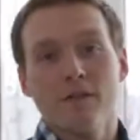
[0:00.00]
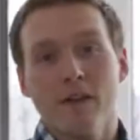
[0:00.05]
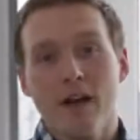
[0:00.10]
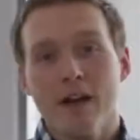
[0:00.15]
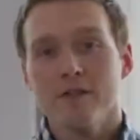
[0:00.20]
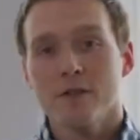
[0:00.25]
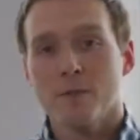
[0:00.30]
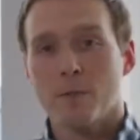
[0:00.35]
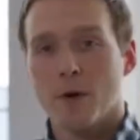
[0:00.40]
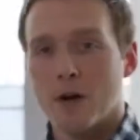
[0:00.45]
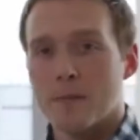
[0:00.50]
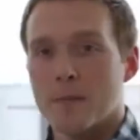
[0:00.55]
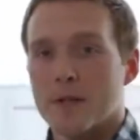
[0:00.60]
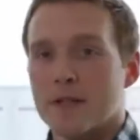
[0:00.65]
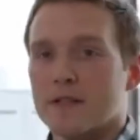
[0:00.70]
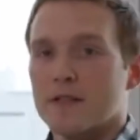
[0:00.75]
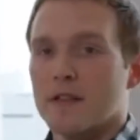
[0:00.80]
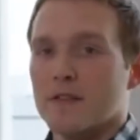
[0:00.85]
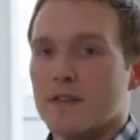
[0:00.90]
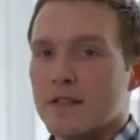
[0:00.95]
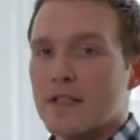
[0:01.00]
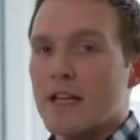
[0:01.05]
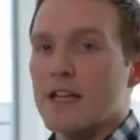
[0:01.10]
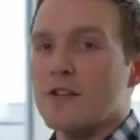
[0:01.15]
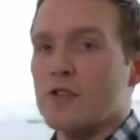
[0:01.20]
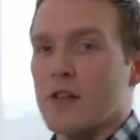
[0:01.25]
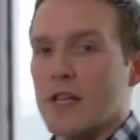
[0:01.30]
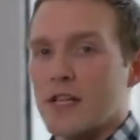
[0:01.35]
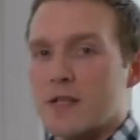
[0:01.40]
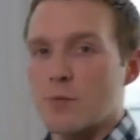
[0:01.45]
are 5 departments in the
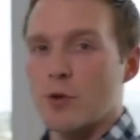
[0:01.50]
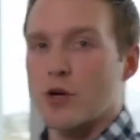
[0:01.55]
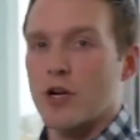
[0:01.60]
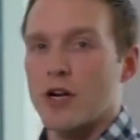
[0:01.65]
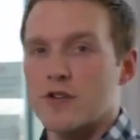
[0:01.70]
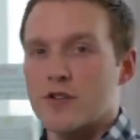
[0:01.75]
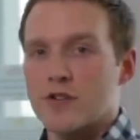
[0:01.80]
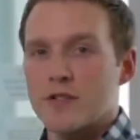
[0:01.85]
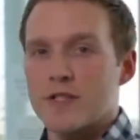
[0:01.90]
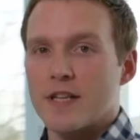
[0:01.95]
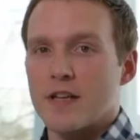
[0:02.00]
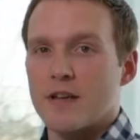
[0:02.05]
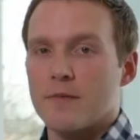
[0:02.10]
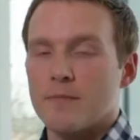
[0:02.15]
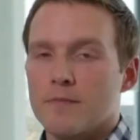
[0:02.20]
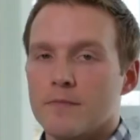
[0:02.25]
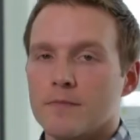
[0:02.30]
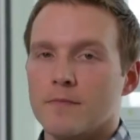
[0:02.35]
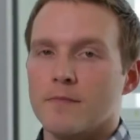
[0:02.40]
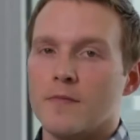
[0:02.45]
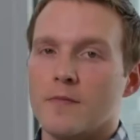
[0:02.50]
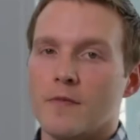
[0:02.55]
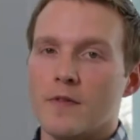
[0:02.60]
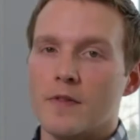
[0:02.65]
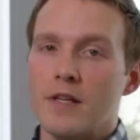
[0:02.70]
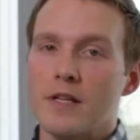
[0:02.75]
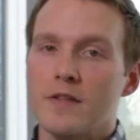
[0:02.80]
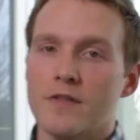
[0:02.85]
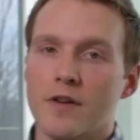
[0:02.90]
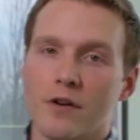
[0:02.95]
SageGlass production team.
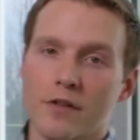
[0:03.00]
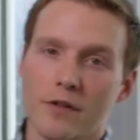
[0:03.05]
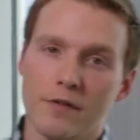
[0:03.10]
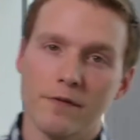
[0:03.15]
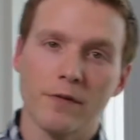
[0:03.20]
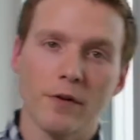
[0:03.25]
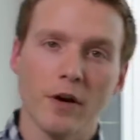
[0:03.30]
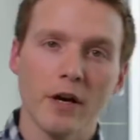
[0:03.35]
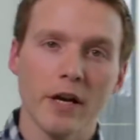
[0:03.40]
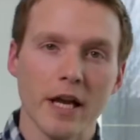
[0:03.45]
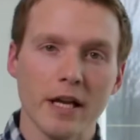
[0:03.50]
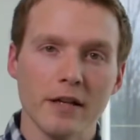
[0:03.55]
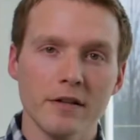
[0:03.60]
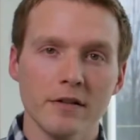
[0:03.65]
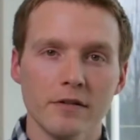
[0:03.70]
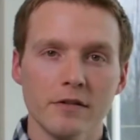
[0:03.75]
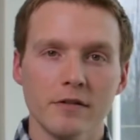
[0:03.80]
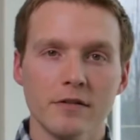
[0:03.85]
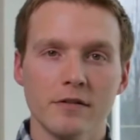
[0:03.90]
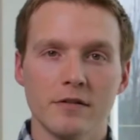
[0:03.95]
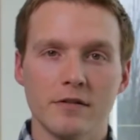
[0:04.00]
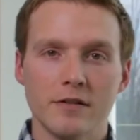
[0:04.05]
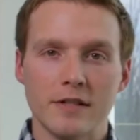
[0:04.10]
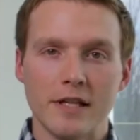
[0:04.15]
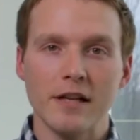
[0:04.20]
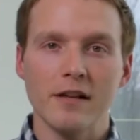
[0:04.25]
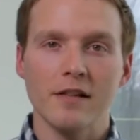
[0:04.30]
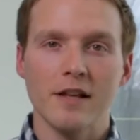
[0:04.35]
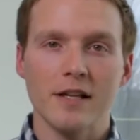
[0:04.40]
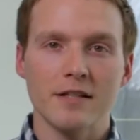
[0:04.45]
These are the front end,
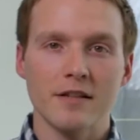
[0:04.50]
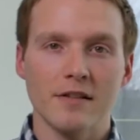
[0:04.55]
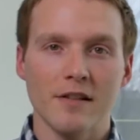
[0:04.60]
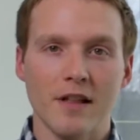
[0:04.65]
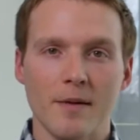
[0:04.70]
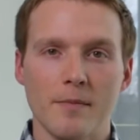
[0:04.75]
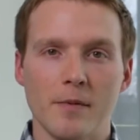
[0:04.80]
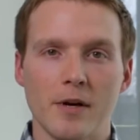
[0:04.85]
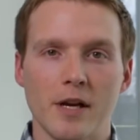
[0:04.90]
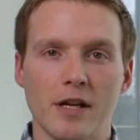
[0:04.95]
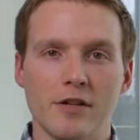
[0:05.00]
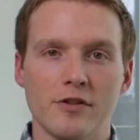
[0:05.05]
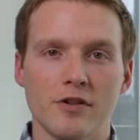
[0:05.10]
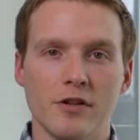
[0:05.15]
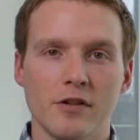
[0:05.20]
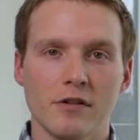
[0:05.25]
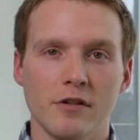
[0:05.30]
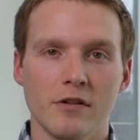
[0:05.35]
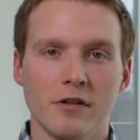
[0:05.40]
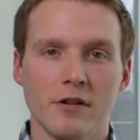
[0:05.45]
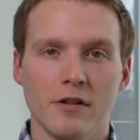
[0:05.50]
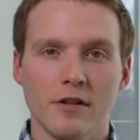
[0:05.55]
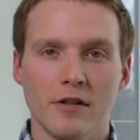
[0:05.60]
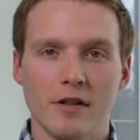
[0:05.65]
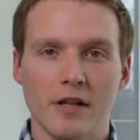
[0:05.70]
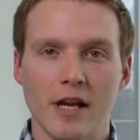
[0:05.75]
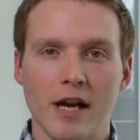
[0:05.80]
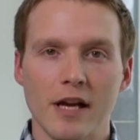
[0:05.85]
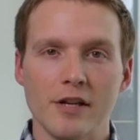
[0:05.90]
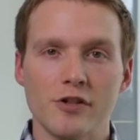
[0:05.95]
TLS and lamination,
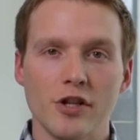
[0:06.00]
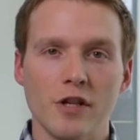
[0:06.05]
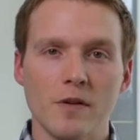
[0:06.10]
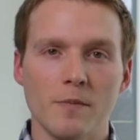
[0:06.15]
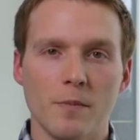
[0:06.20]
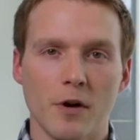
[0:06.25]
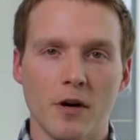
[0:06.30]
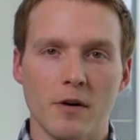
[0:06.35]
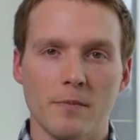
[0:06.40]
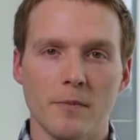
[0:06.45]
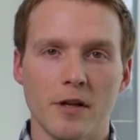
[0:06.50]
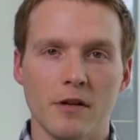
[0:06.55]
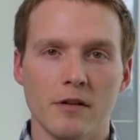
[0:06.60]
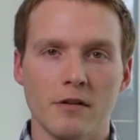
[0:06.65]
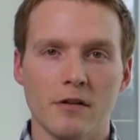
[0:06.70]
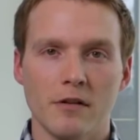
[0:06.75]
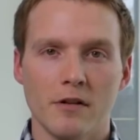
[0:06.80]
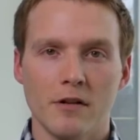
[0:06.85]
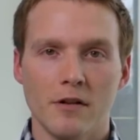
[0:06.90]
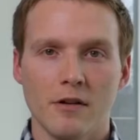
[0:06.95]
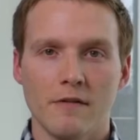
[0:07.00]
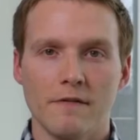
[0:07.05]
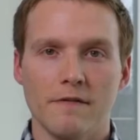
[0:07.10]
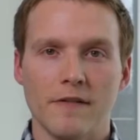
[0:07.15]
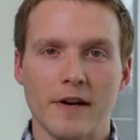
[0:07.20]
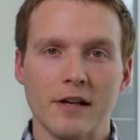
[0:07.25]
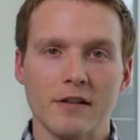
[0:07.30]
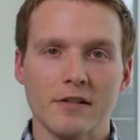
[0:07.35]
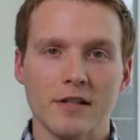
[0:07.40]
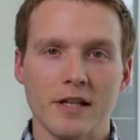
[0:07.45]
the IG department,
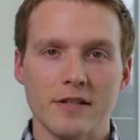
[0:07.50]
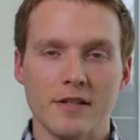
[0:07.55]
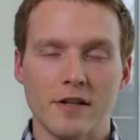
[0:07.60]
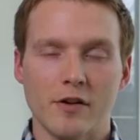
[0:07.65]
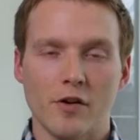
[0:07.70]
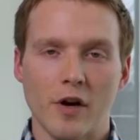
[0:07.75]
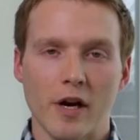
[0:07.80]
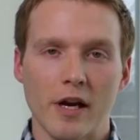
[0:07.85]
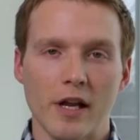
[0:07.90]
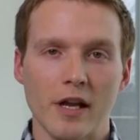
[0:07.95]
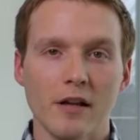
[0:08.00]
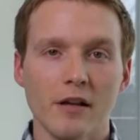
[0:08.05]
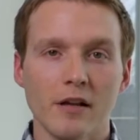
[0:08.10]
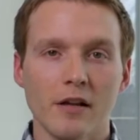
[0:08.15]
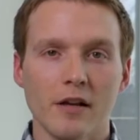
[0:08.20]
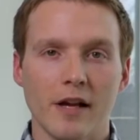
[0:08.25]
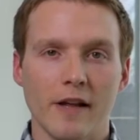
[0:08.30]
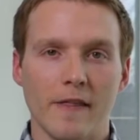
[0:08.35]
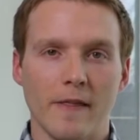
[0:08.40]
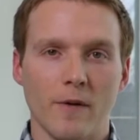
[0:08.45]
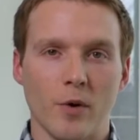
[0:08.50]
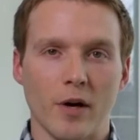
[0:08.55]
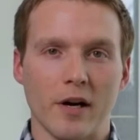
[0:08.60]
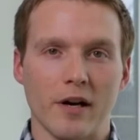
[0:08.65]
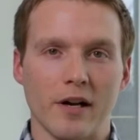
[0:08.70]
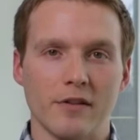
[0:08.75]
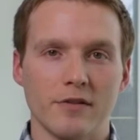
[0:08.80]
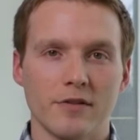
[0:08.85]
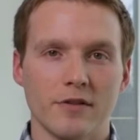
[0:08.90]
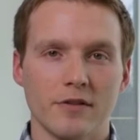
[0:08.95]
final test and crating, and the
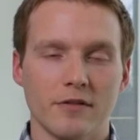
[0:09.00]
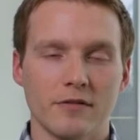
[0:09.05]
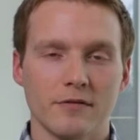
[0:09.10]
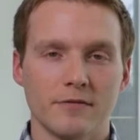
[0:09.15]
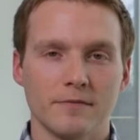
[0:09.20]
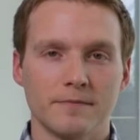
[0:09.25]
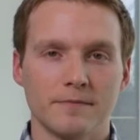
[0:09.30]
warehouse.